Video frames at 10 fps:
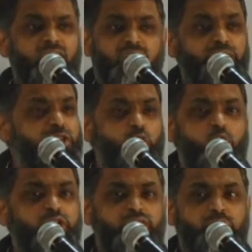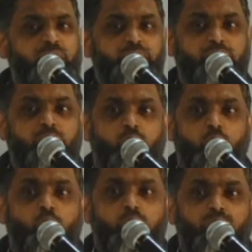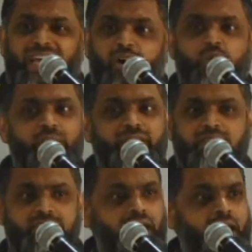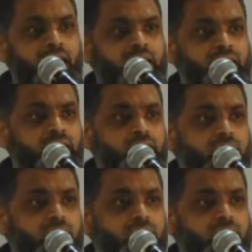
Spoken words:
The majority of the people were not held by the CIA.